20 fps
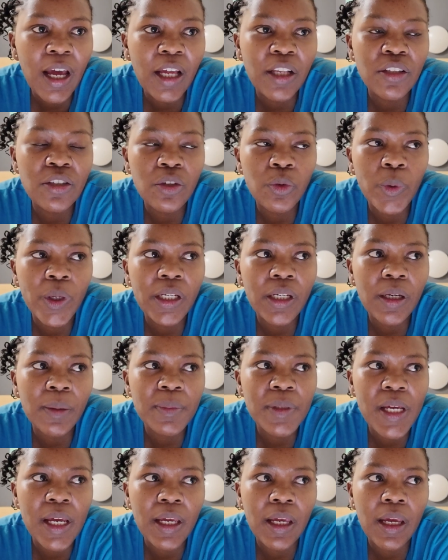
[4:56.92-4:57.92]
And so we ended
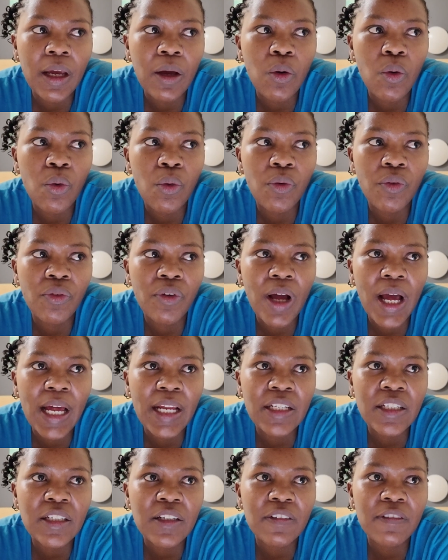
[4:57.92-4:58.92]
up taking off
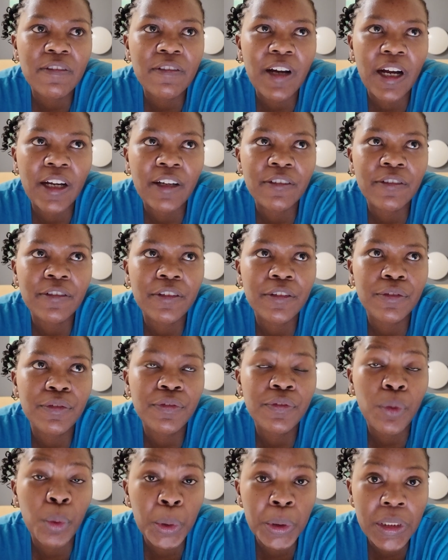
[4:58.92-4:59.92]
at
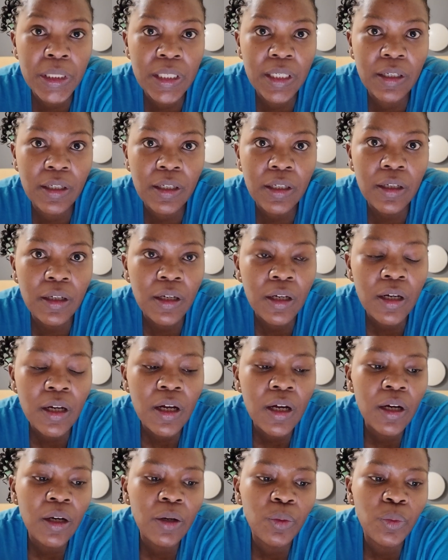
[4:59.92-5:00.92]
5:40,
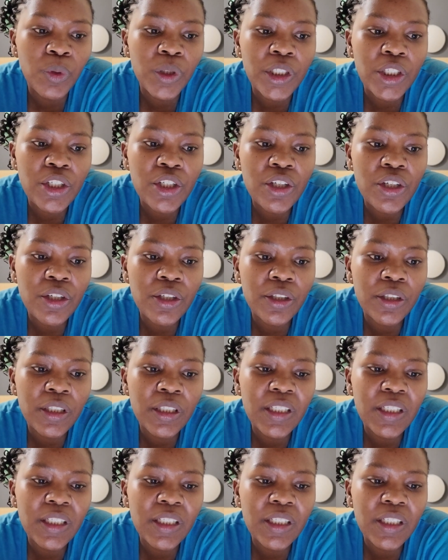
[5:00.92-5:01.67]
which